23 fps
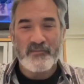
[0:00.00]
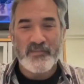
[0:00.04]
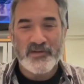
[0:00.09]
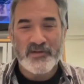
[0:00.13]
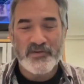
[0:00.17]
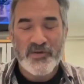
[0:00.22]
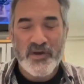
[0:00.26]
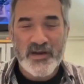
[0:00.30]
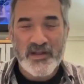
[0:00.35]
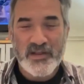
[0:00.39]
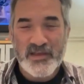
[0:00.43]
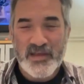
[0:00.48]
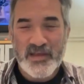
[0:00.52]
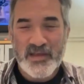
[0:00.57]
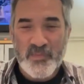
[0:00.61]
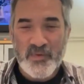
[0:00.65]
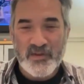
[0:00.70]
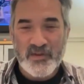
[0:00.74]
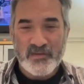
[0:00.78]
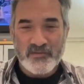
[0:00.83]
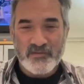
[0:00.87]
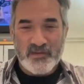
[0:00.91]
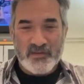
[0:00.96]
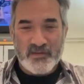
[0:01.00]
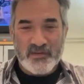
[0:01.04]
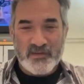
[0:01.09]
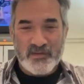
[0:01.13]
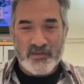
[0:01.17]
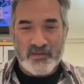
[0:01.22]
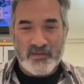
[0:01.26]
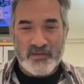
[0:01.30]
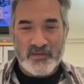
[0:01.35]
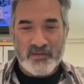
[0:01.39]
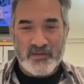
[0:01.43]
try to keep it
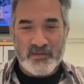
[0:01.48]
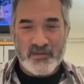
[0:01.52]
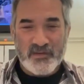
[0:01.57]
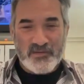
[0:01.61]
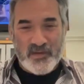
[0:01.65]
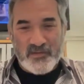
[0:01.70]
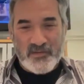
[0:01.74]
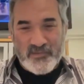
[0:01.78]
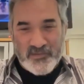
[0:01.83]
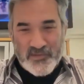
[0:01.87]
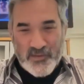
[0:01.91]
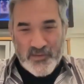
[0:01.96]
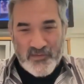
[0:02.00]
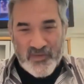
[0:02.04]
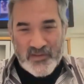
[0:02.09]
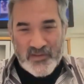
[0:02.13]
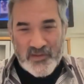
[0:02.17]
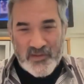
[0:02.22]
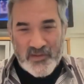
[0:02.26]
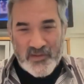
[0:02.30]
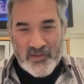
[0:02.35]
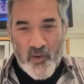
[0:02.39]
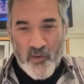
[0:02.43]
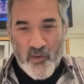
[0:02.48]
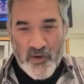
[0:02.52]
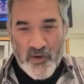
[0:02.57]
is sort of at the